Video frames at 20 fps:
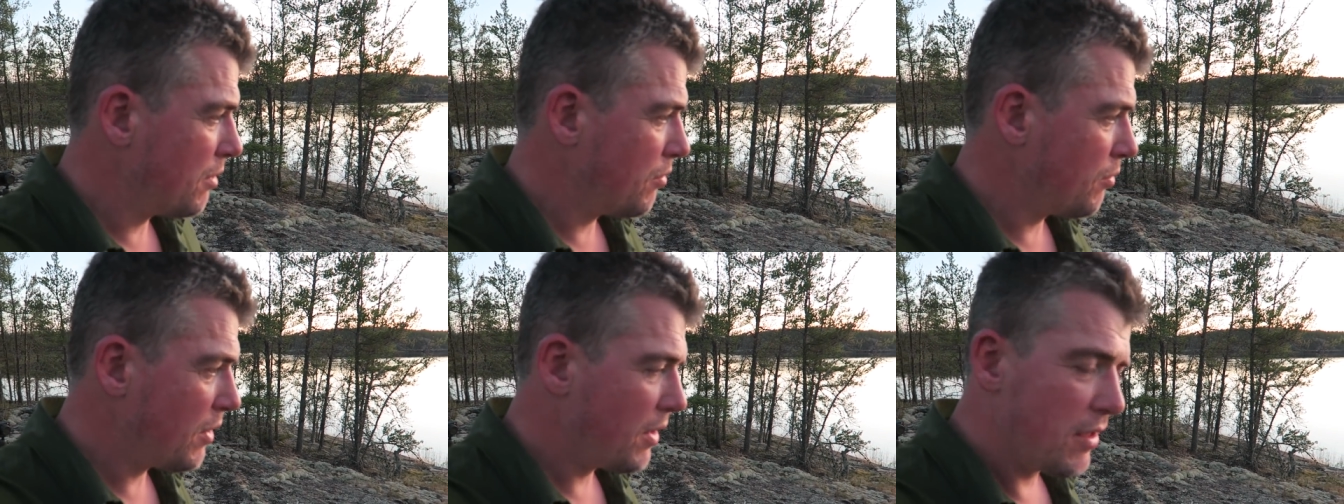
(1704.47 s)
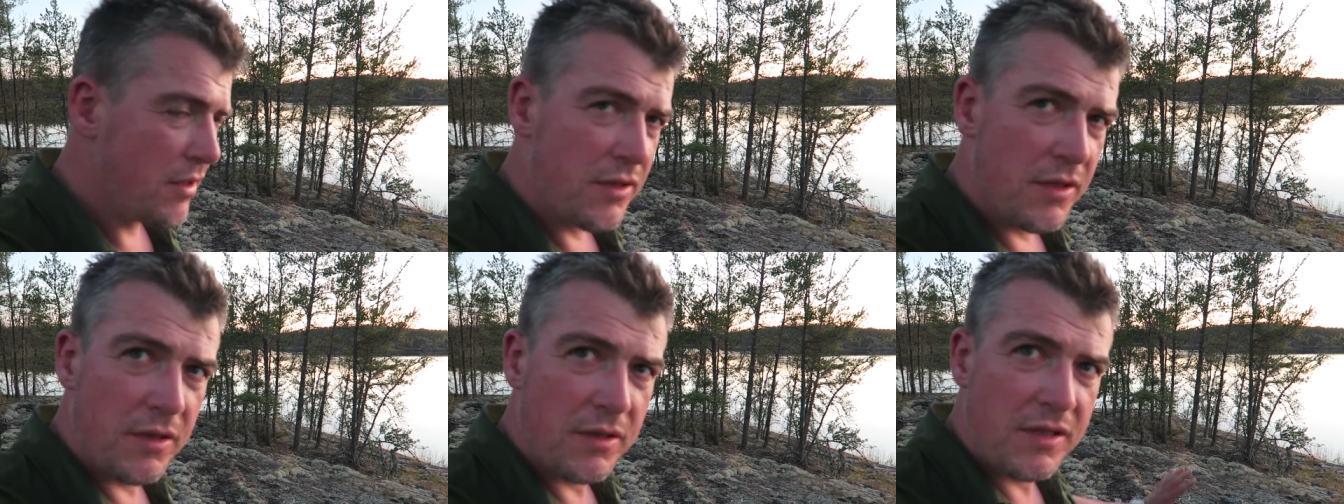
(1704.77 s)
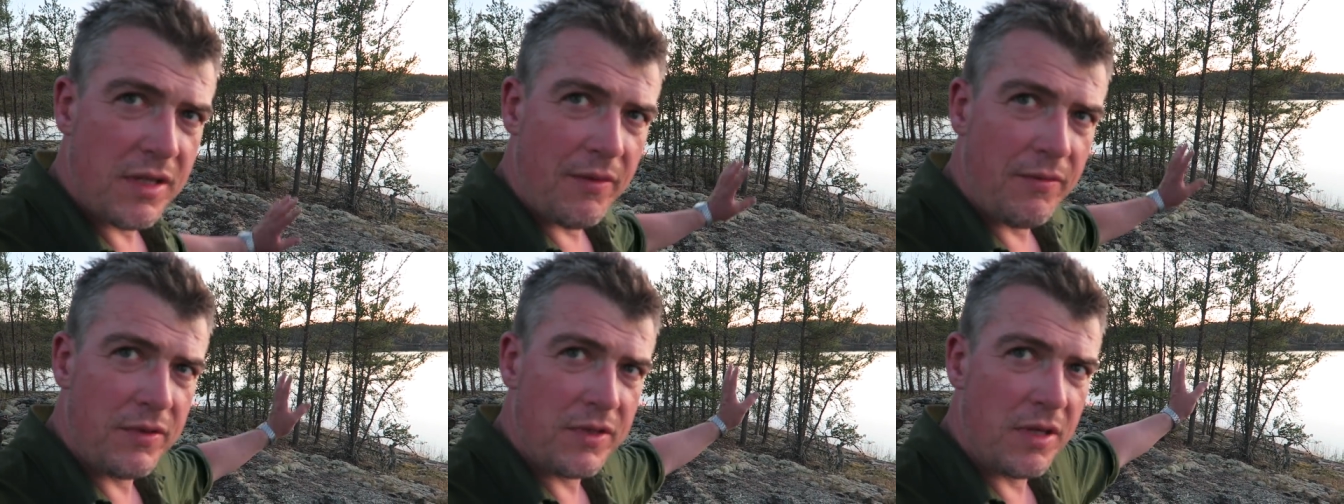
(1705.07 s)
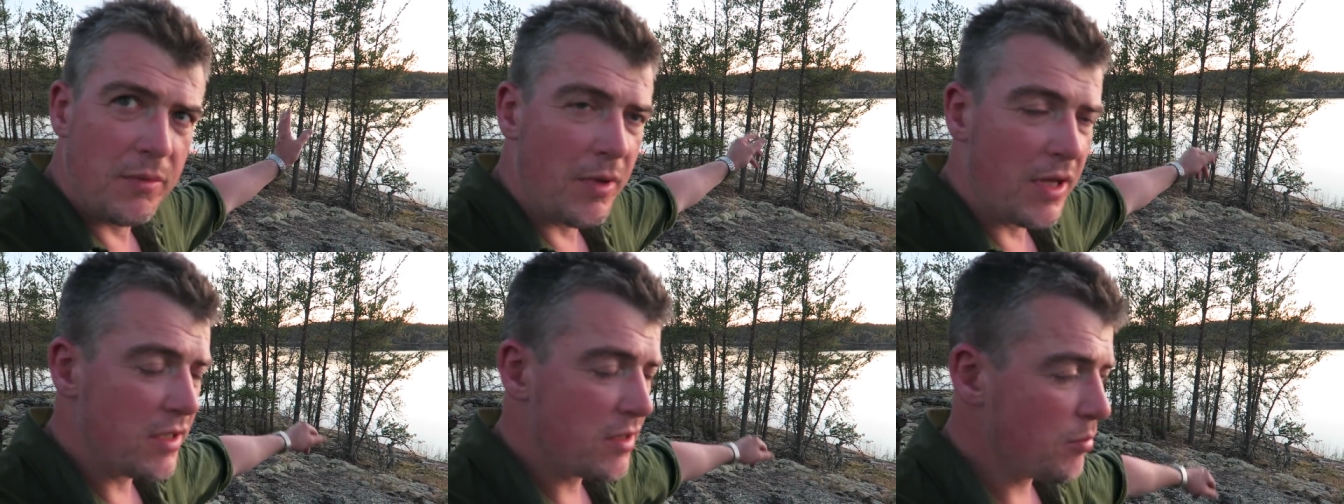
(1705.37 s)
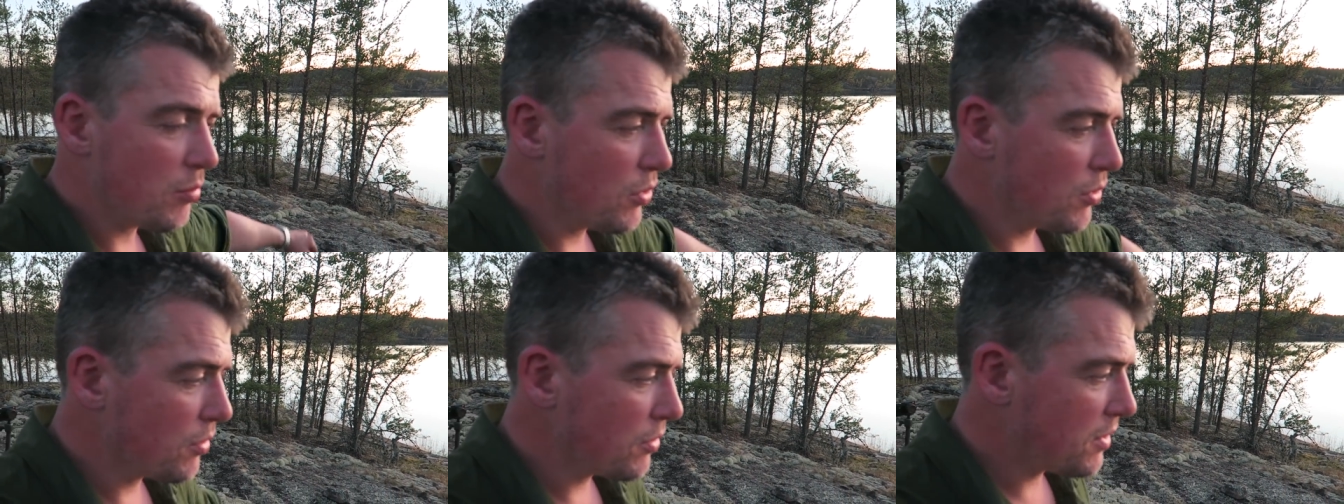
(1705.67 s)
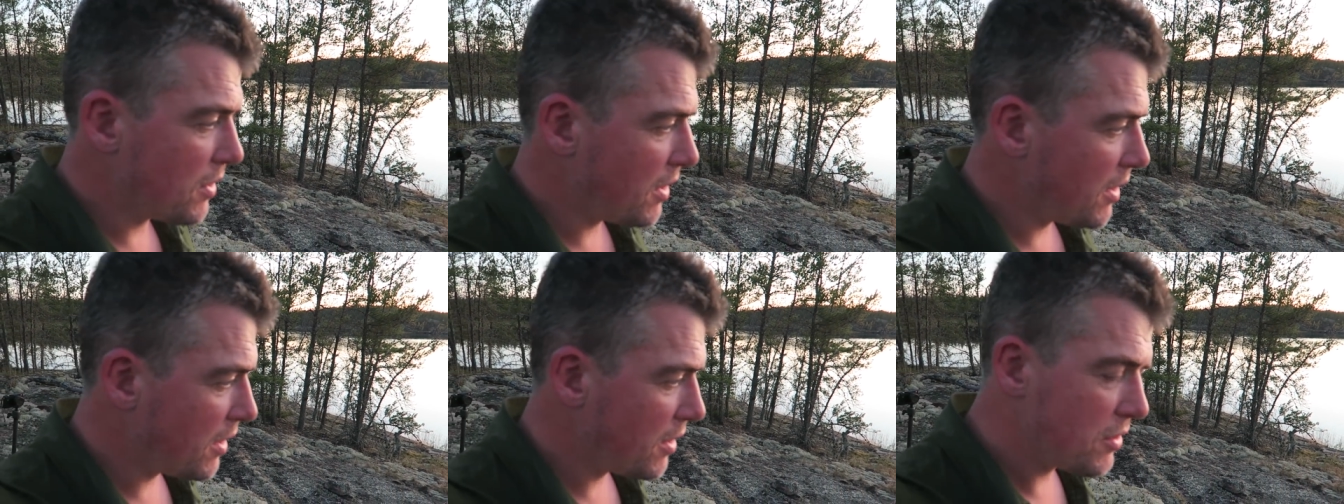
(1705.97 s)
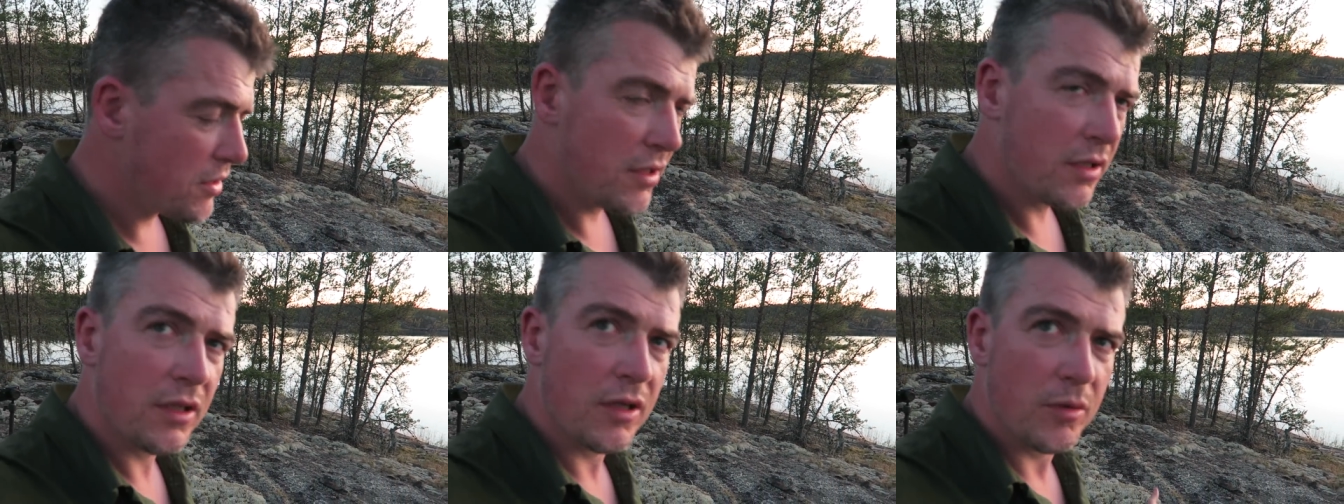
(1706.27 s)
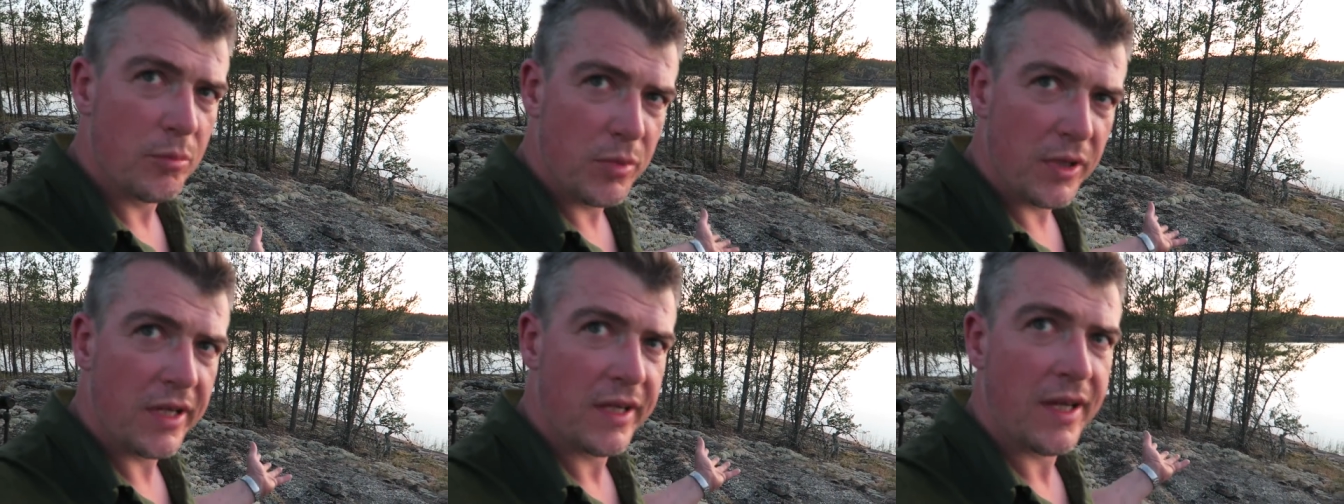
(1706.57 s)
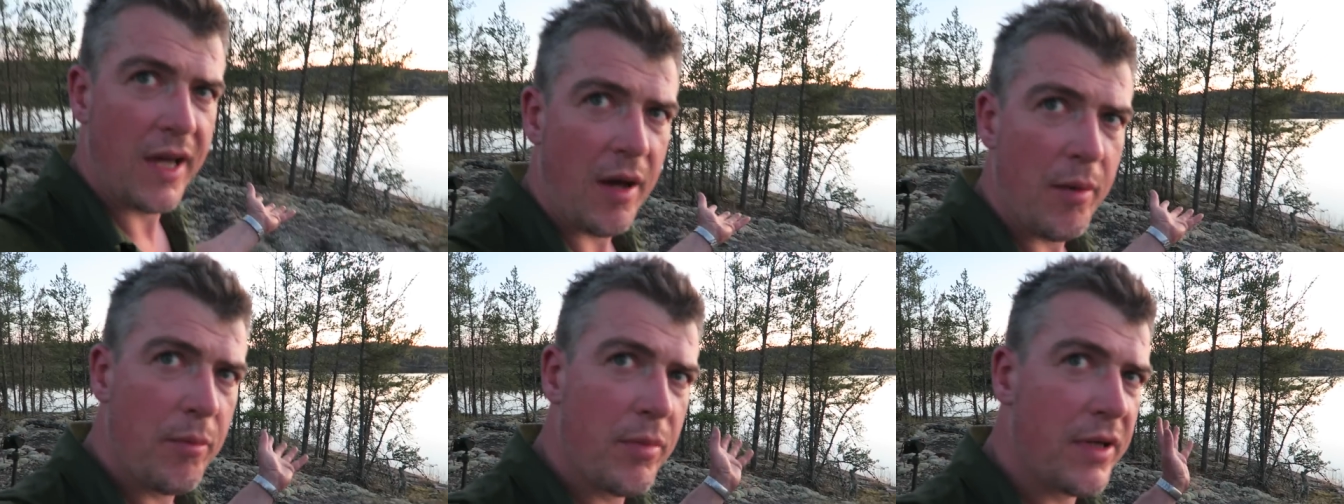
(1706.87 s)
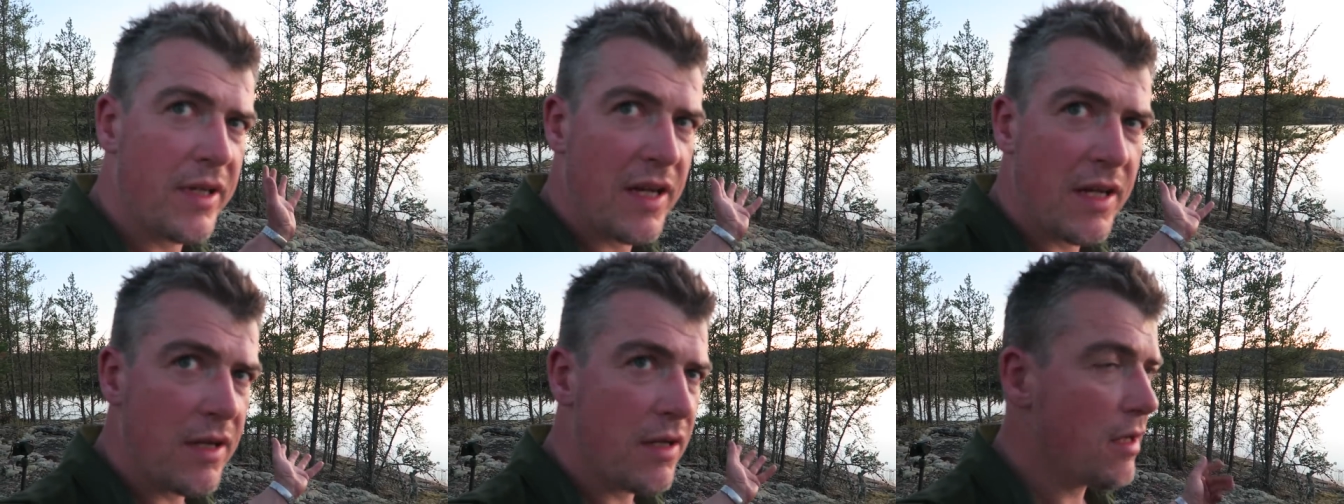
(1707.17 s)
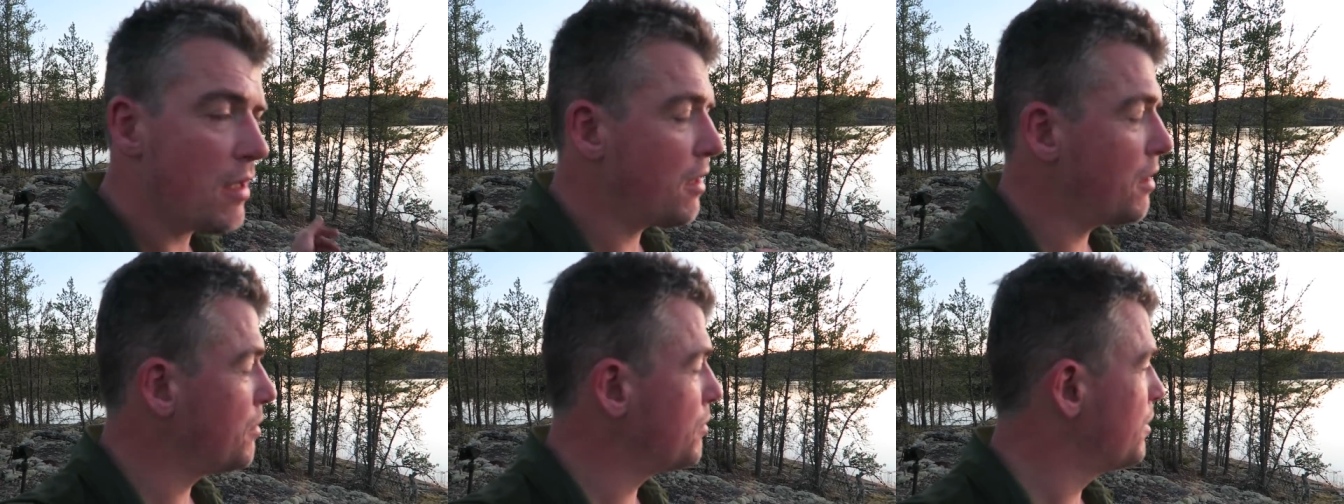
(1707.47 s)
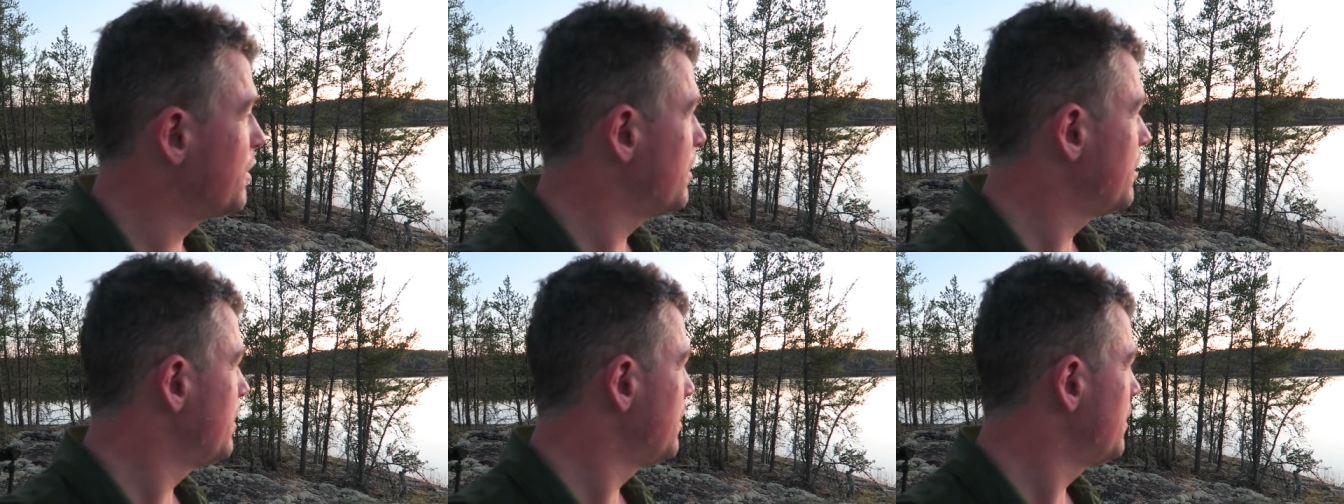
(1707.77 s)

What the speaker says: where there's a 70 meter portage, there could be a camp, I didn't know.